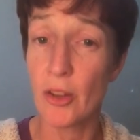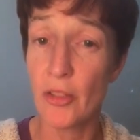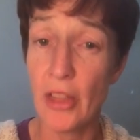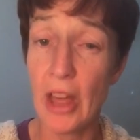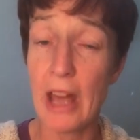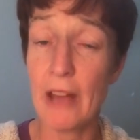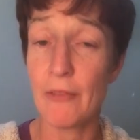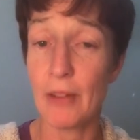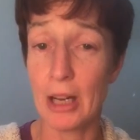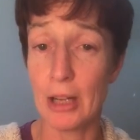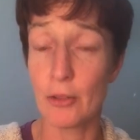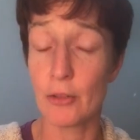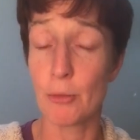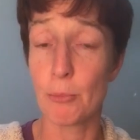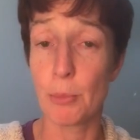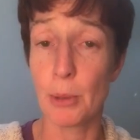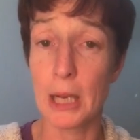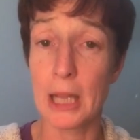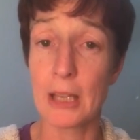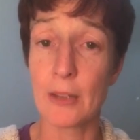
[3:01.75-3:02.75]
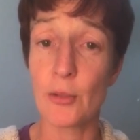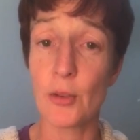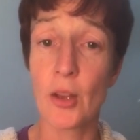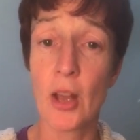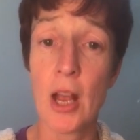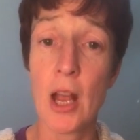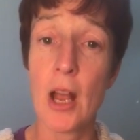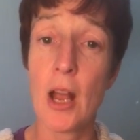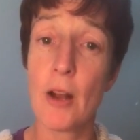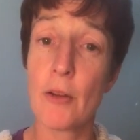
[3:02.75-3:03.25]
to their values and beliefs
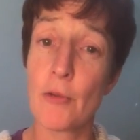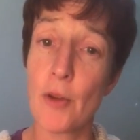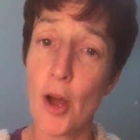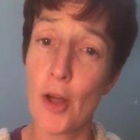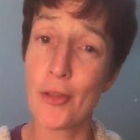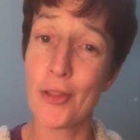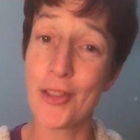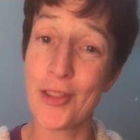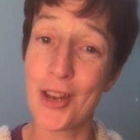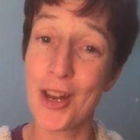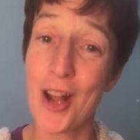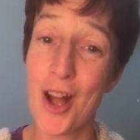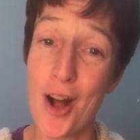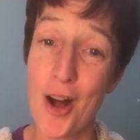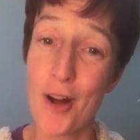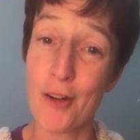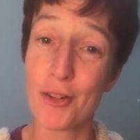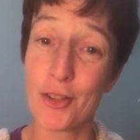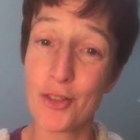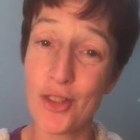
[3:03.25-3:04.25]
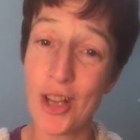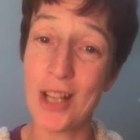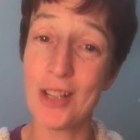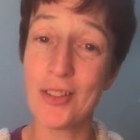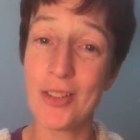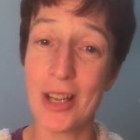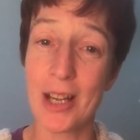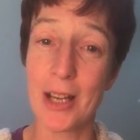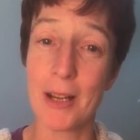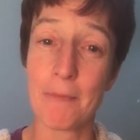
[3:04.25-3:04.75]
rather than our
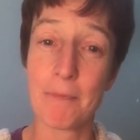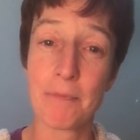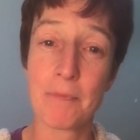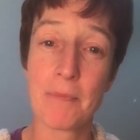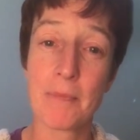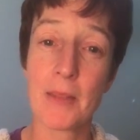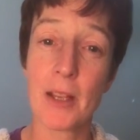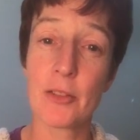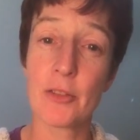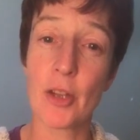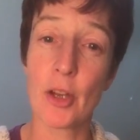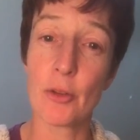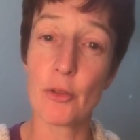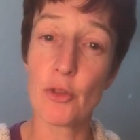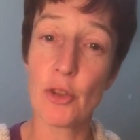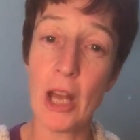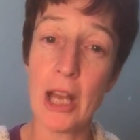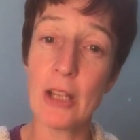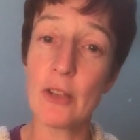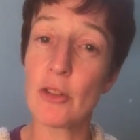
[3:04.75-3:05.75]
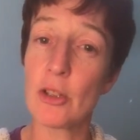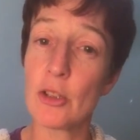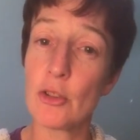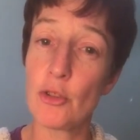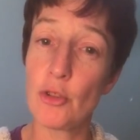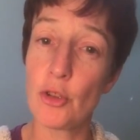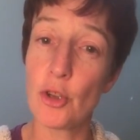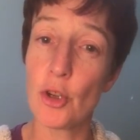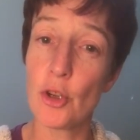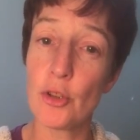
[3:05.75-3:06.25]
agenda. So changing
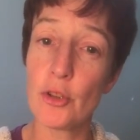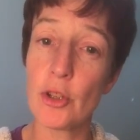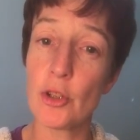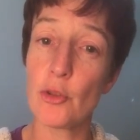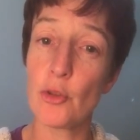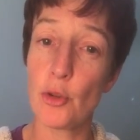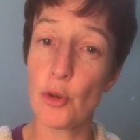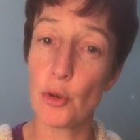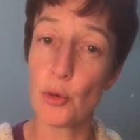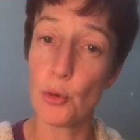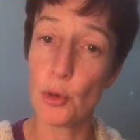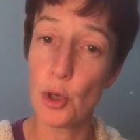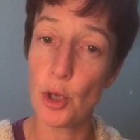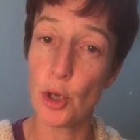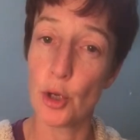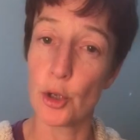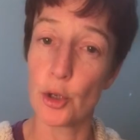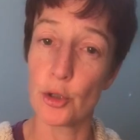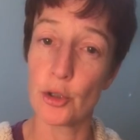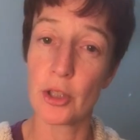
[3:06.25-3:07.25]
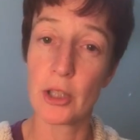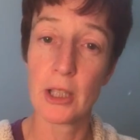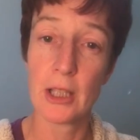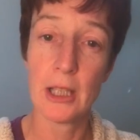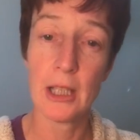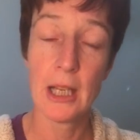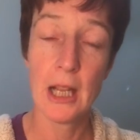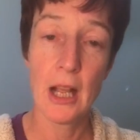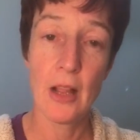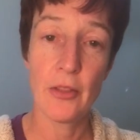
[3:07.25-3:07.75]
should to could.
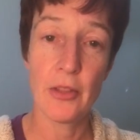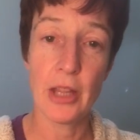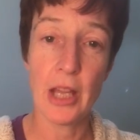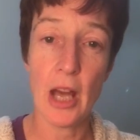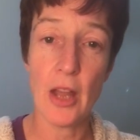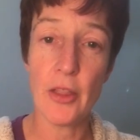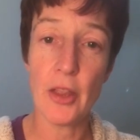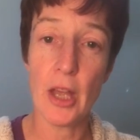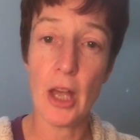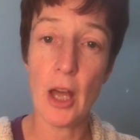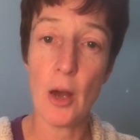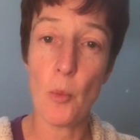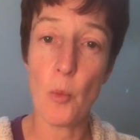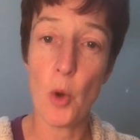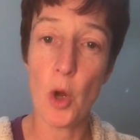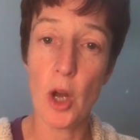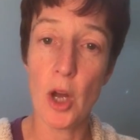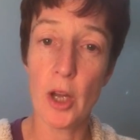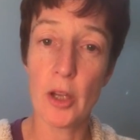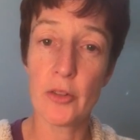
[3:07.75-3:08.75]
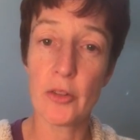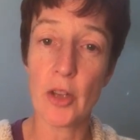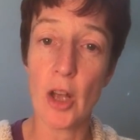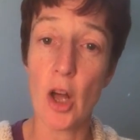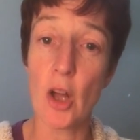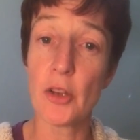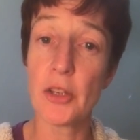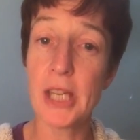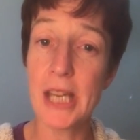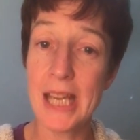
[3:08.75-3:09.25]
The other words
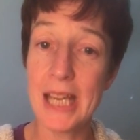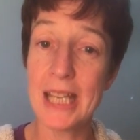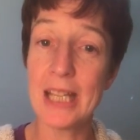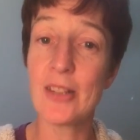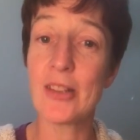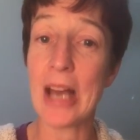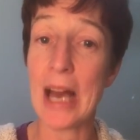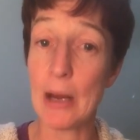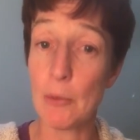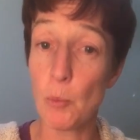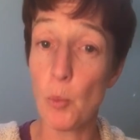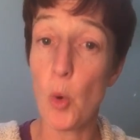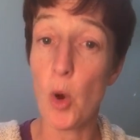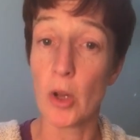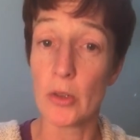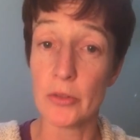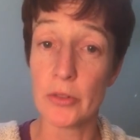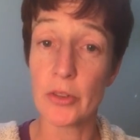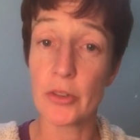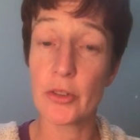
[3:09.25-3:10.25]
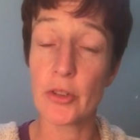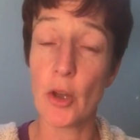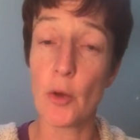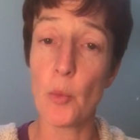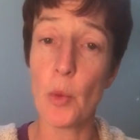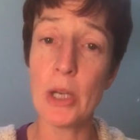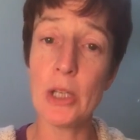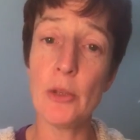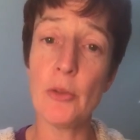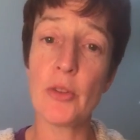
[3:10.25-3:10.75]
are need and want. So
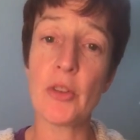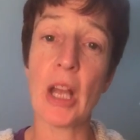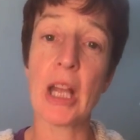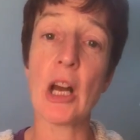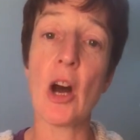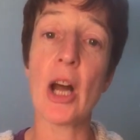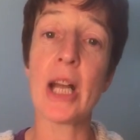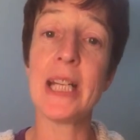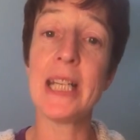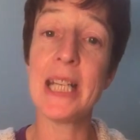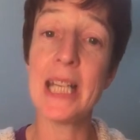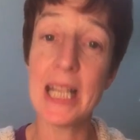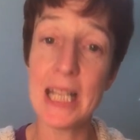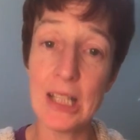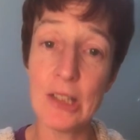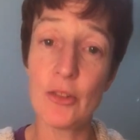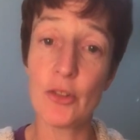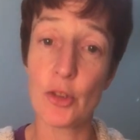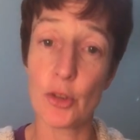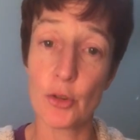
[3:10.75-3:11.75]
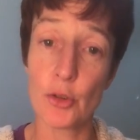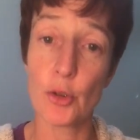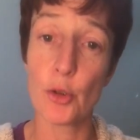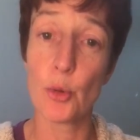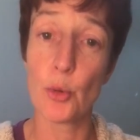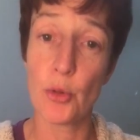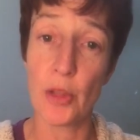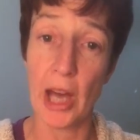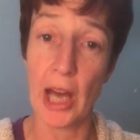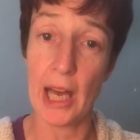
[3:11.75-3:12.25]
when you say I need to
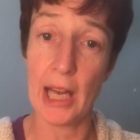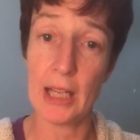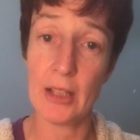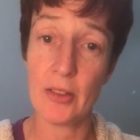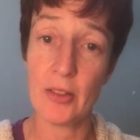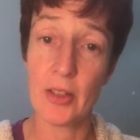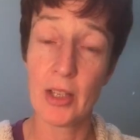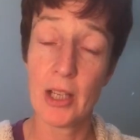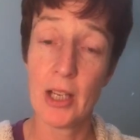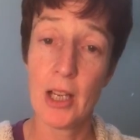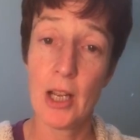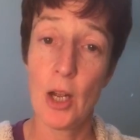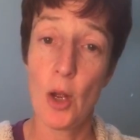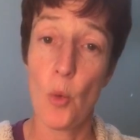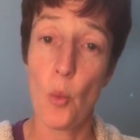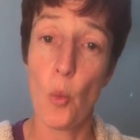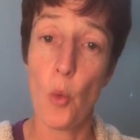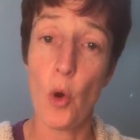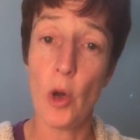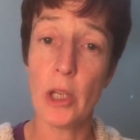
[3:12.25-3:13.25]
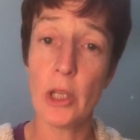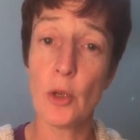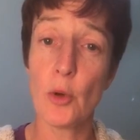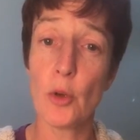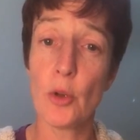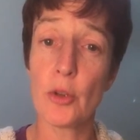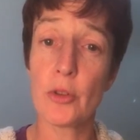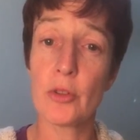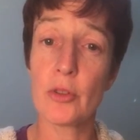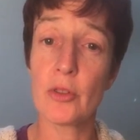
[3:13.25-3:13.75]
do that, what
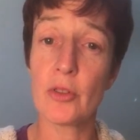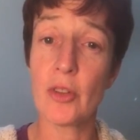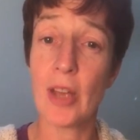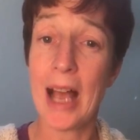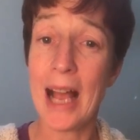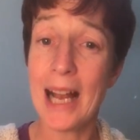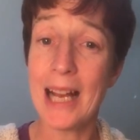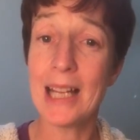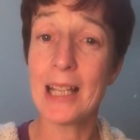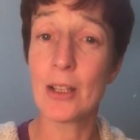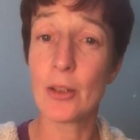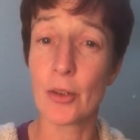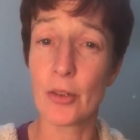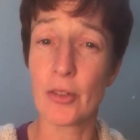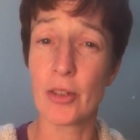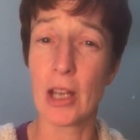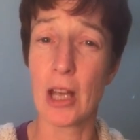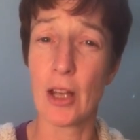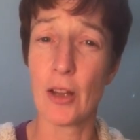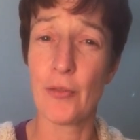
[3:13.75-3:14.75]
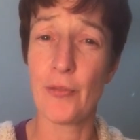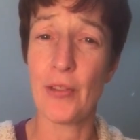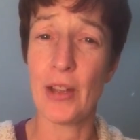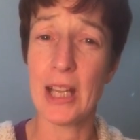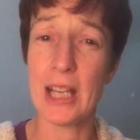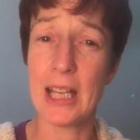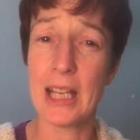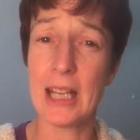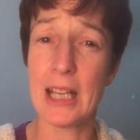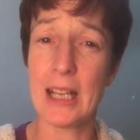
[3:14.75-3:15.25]
you're telling yourself
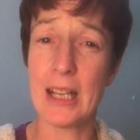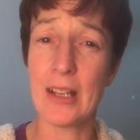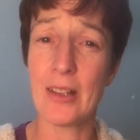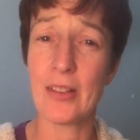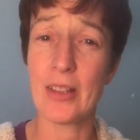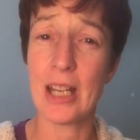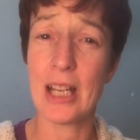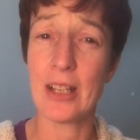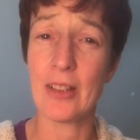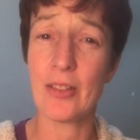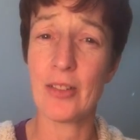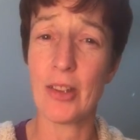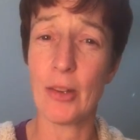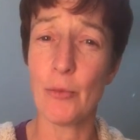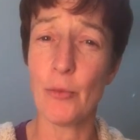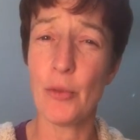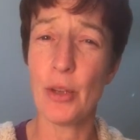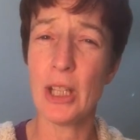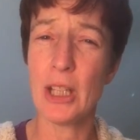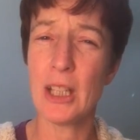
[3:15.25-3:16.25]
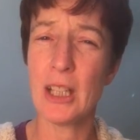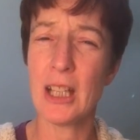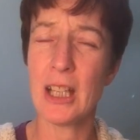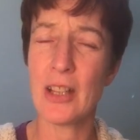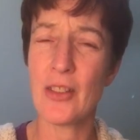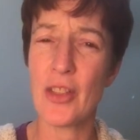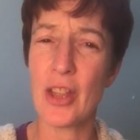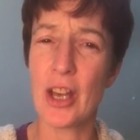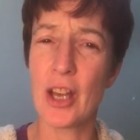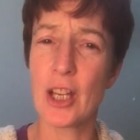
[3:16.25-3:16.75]
is it's something
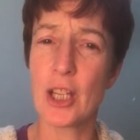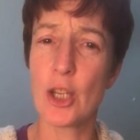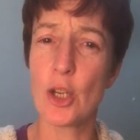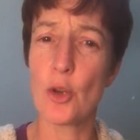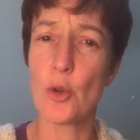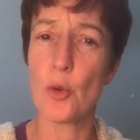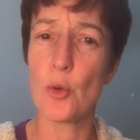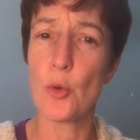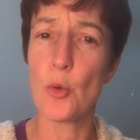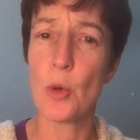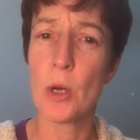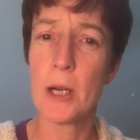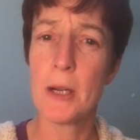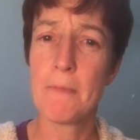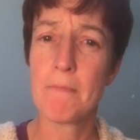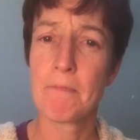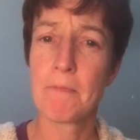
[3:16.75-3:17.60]
that you